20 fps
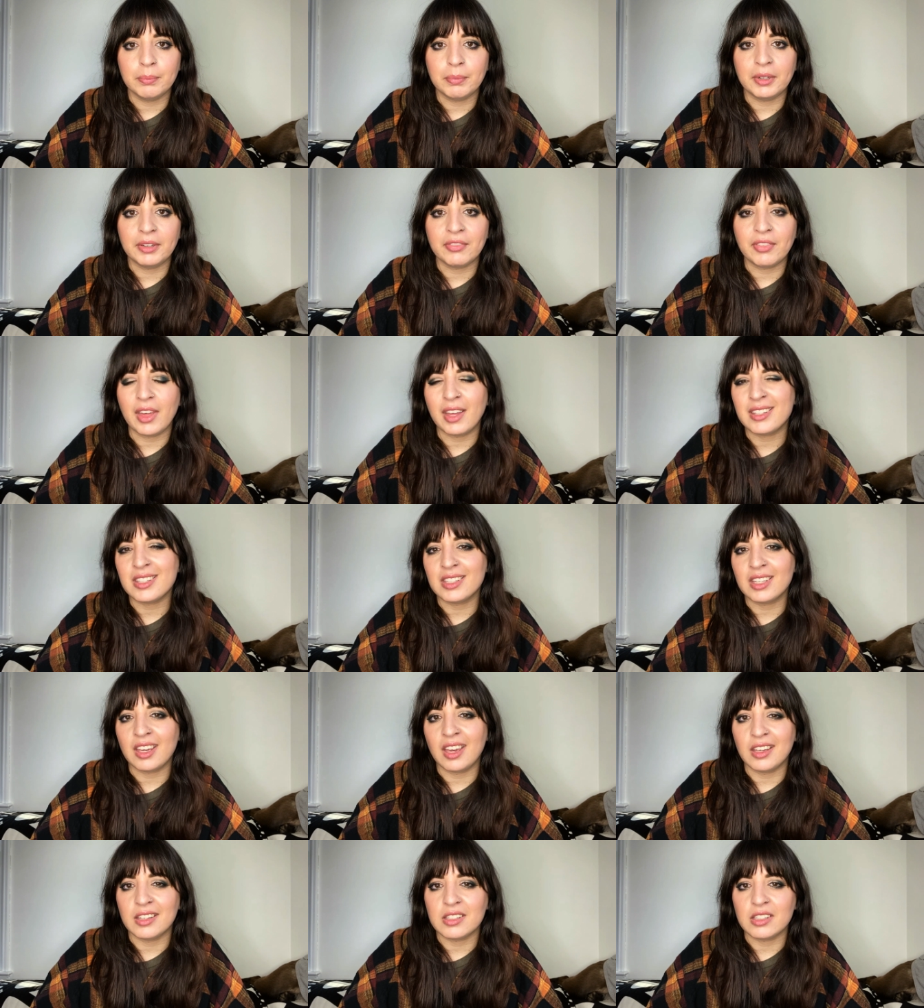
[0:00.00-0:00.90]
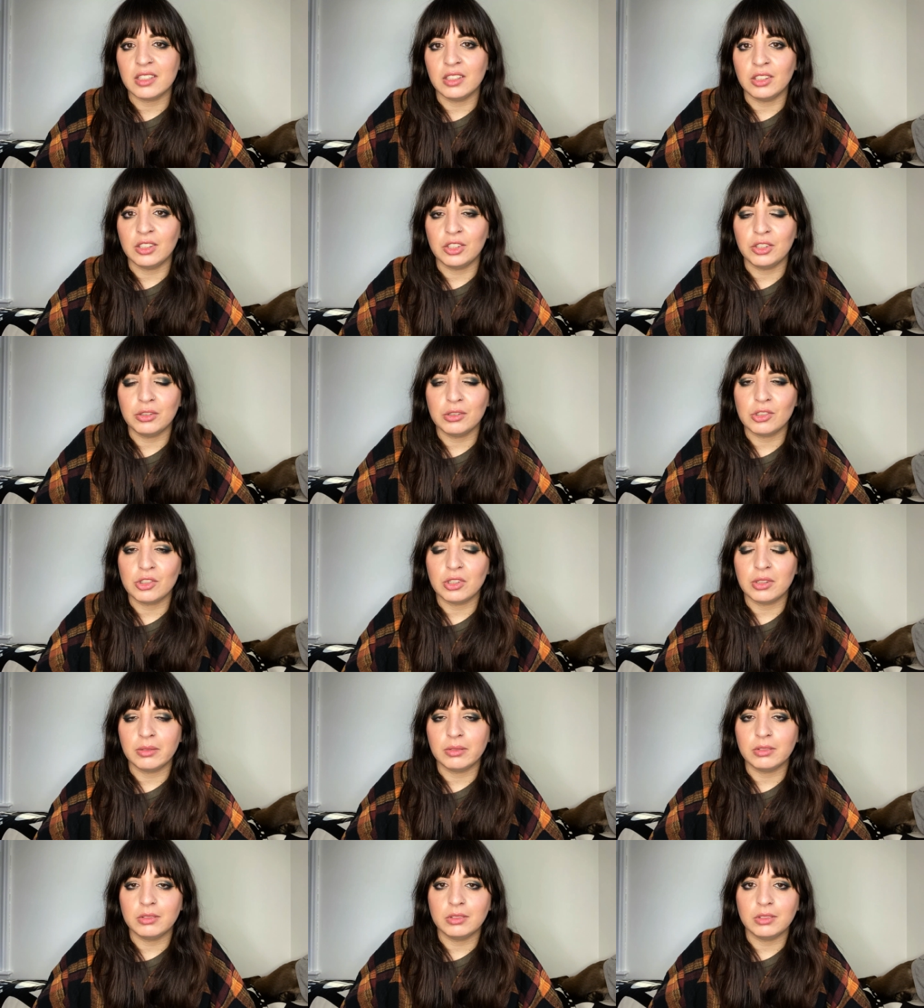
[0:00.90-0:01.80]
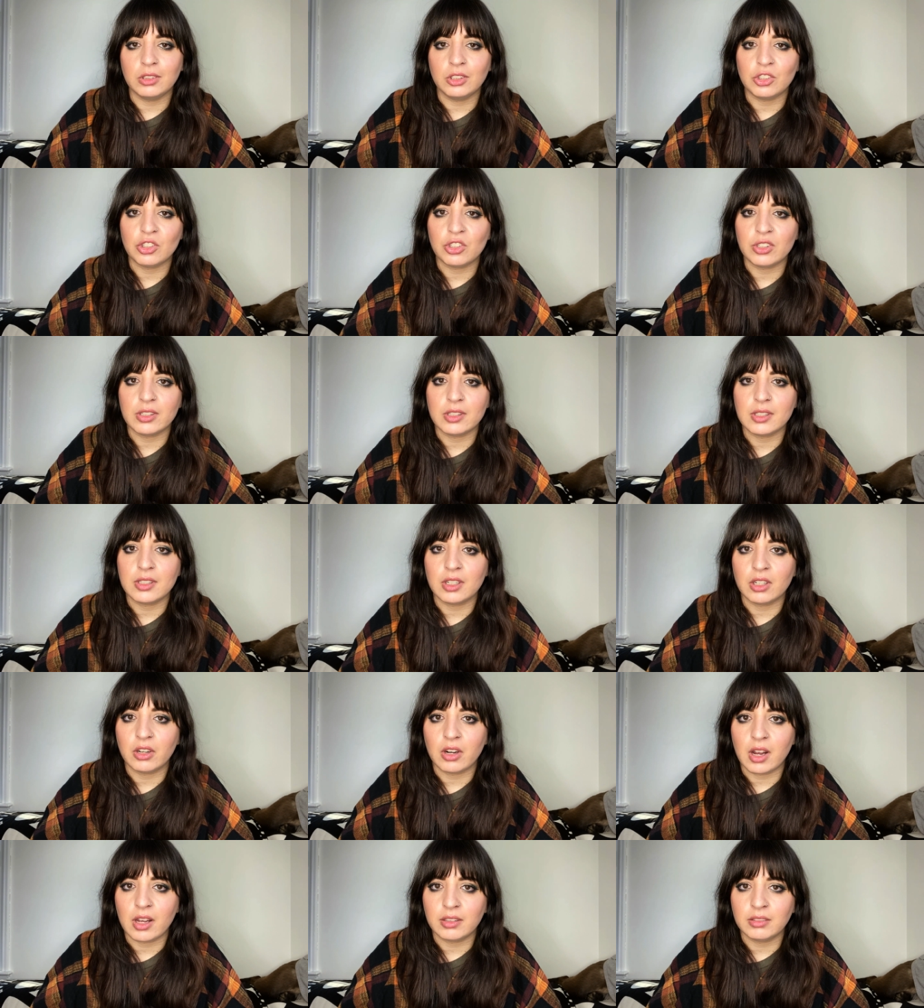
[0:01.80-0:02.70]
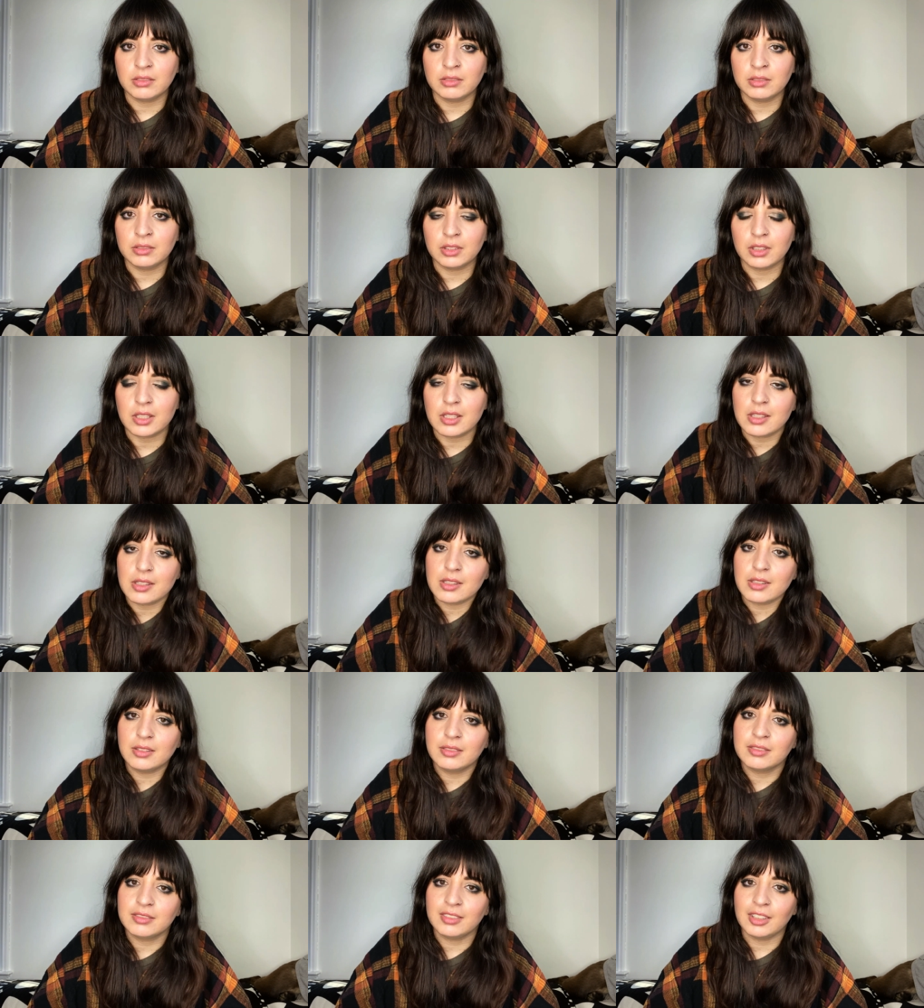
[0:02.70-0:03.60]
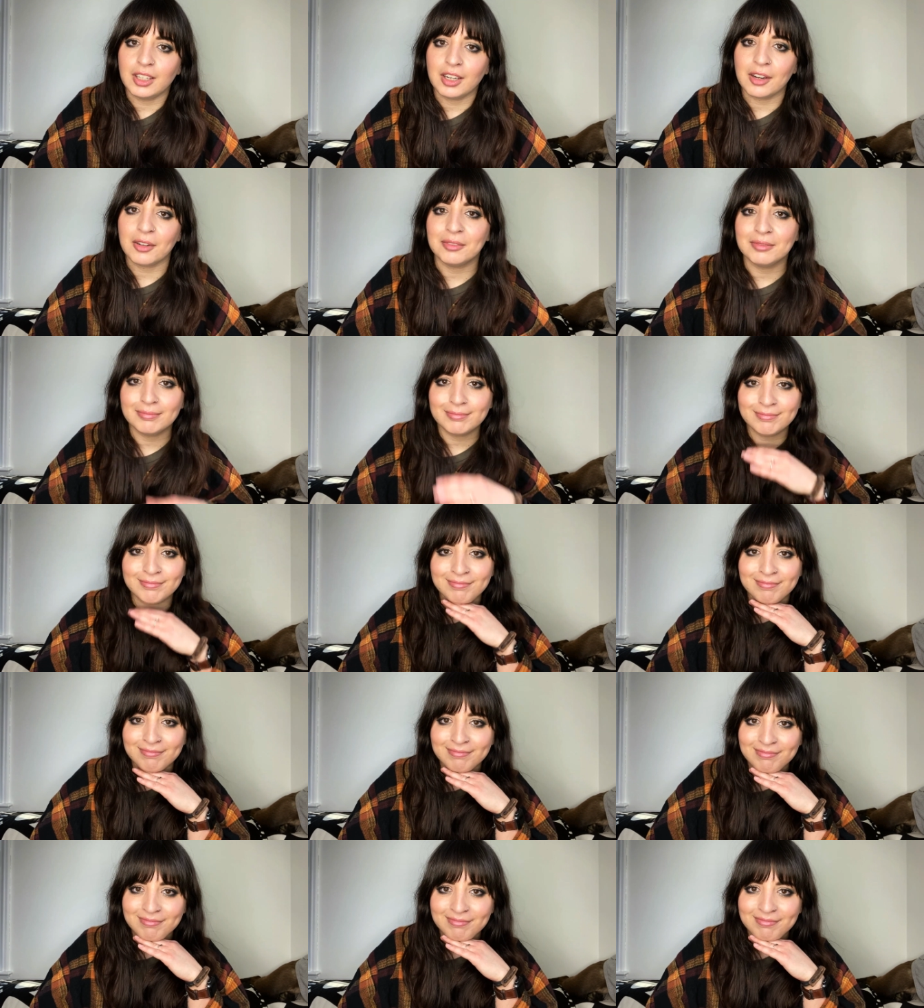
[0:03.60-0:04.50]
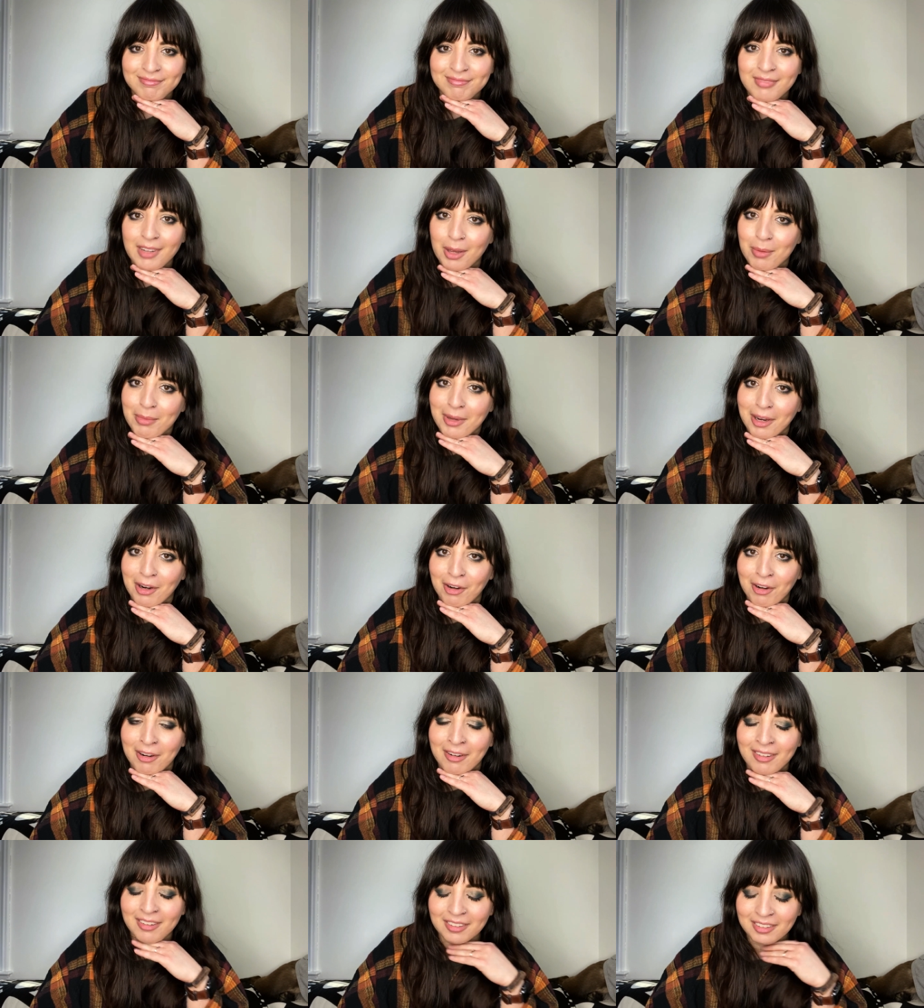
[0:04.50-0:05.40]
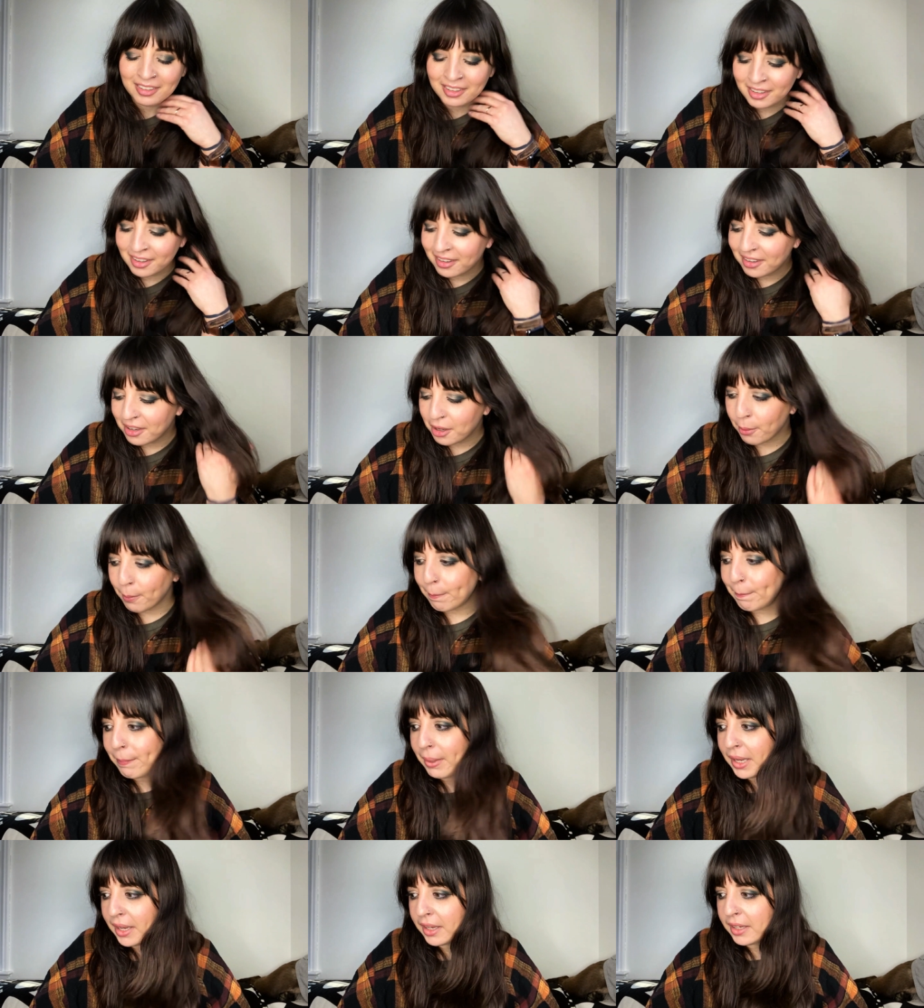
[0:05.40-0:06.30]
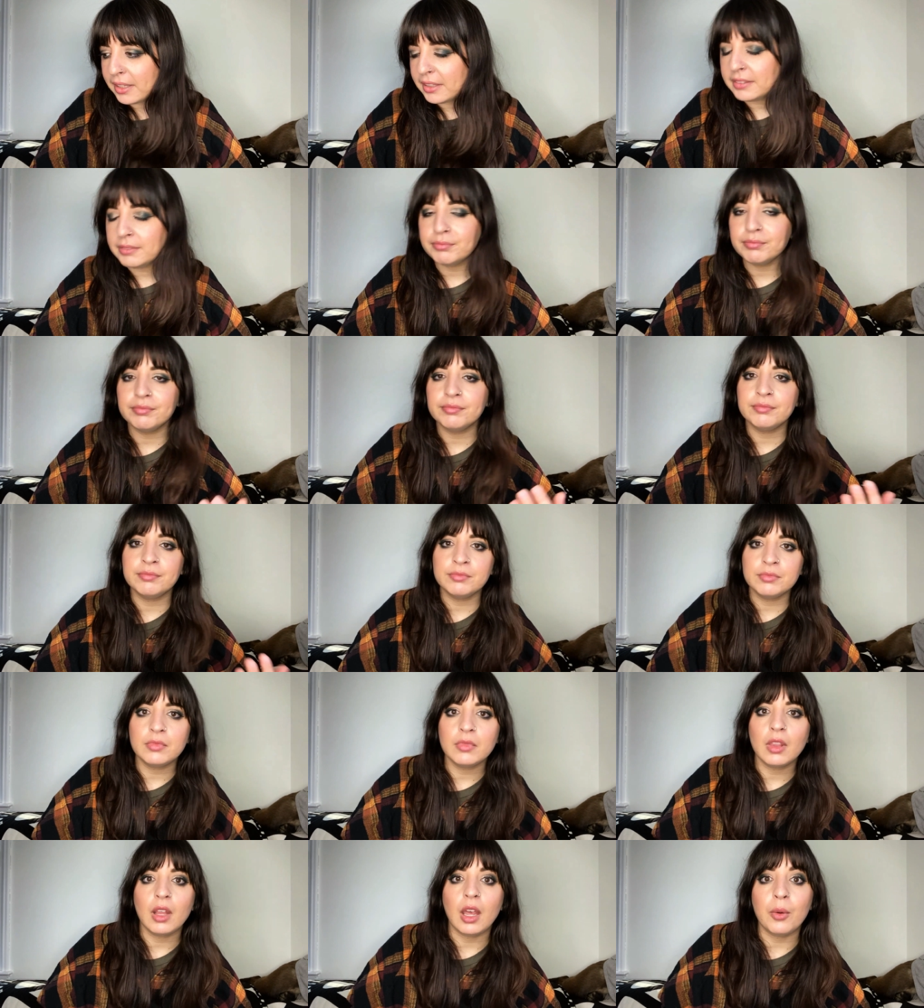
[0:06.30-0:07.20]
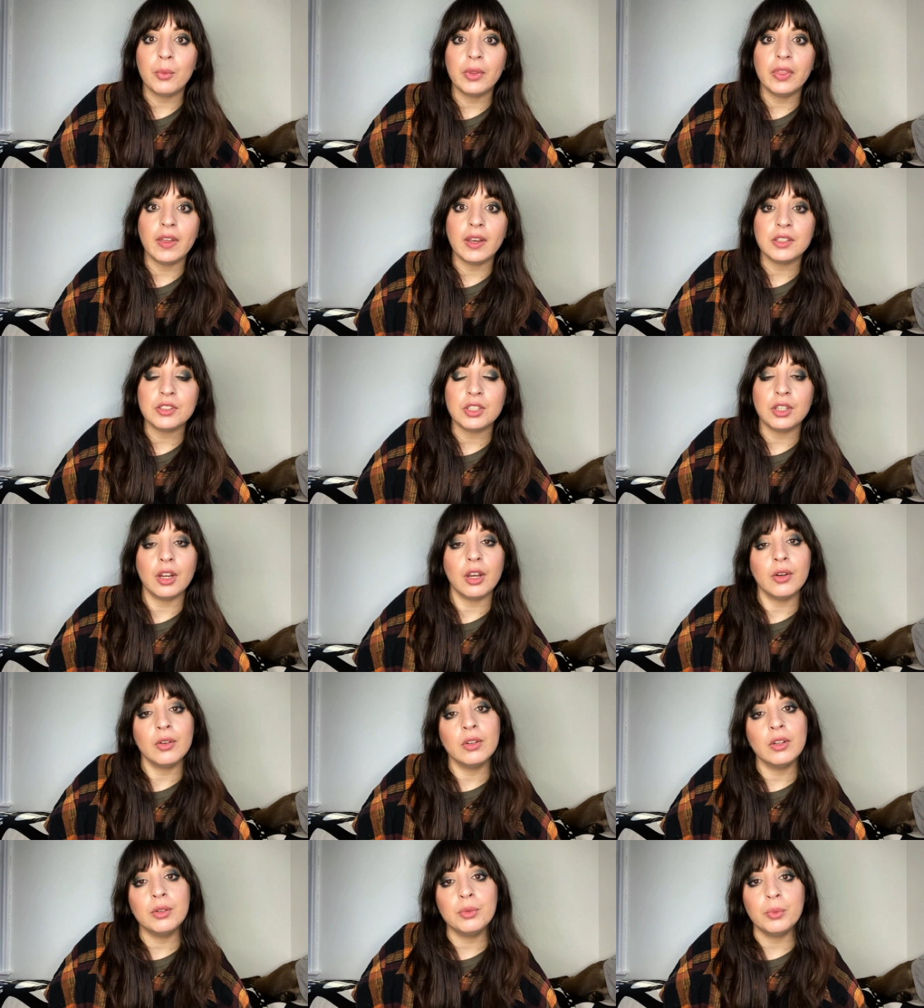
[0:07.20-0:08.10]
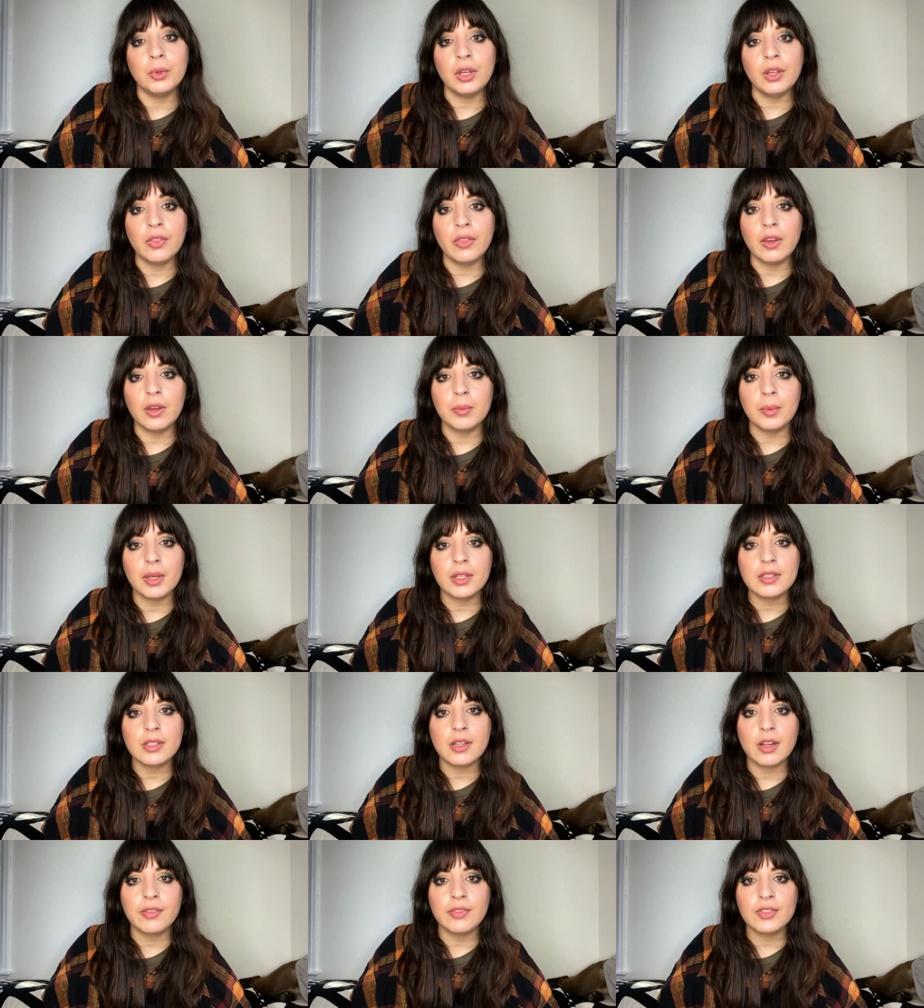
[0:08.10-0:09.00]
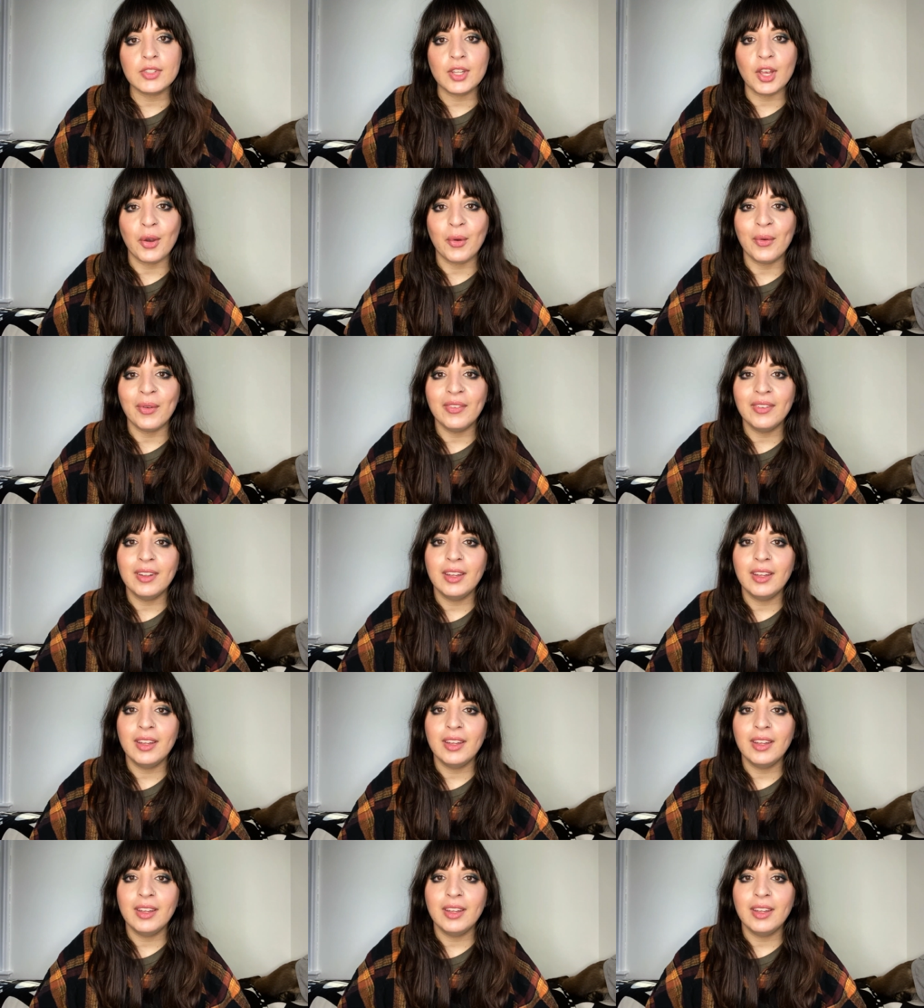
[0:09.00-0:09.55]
if that's the case, then you shouldn't stick around, because yeah, I'm here. But I would like to know what you think about stuff. So,